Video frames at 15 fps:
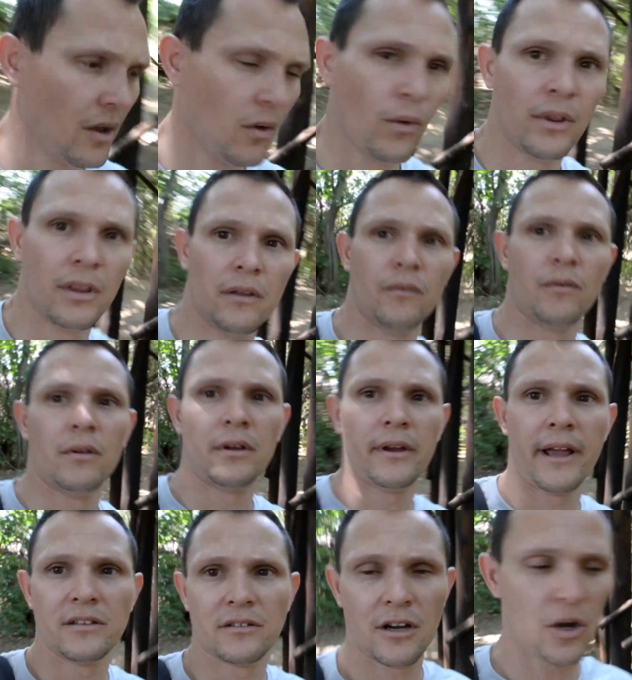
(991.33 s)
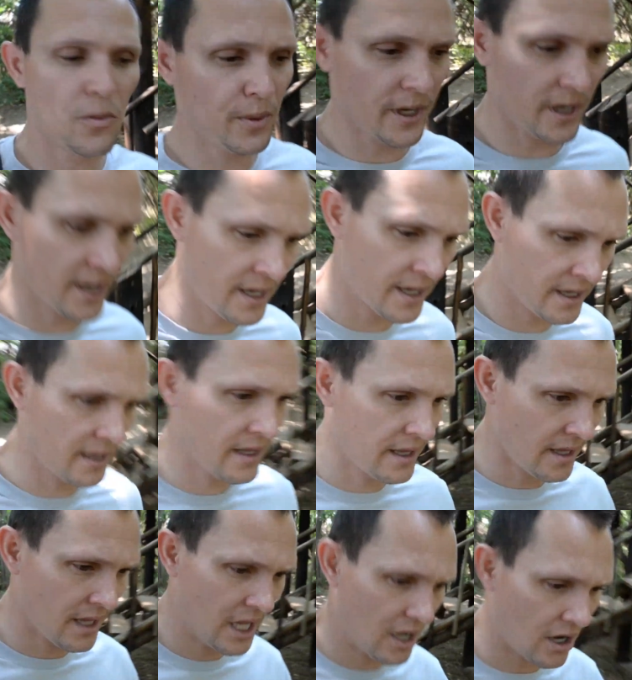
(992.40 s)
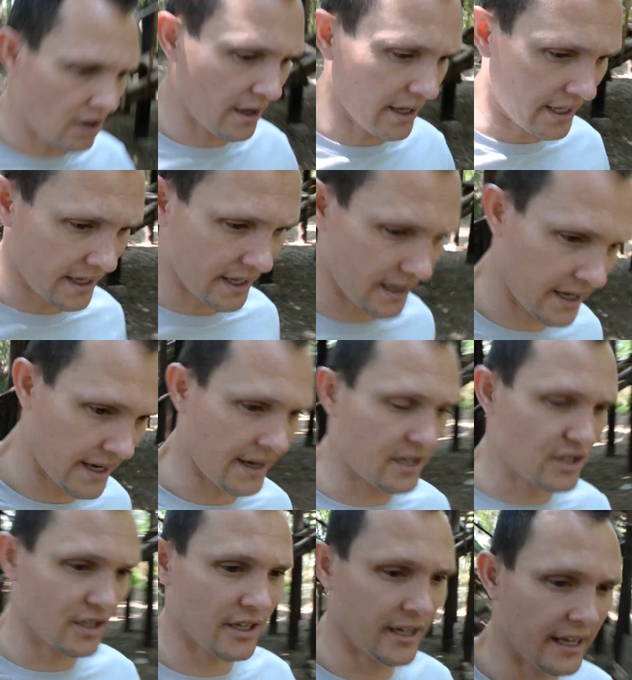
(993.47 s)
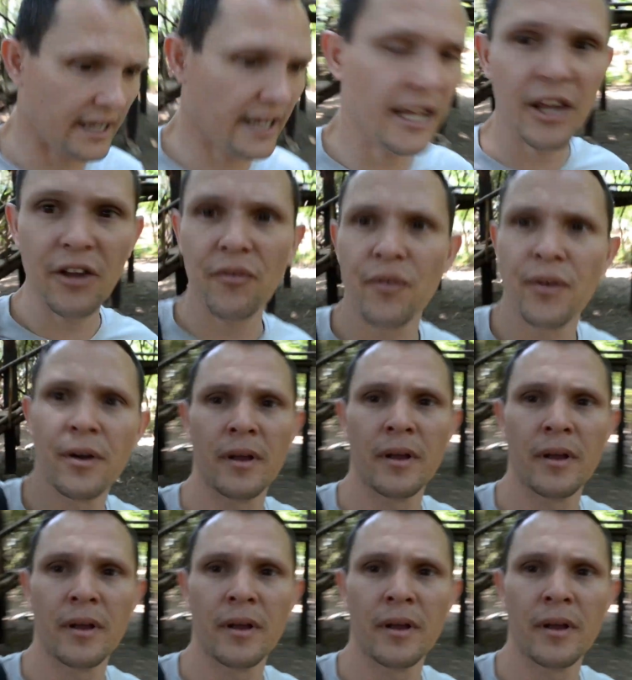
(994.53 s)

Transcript: when the gates are open I can actually leave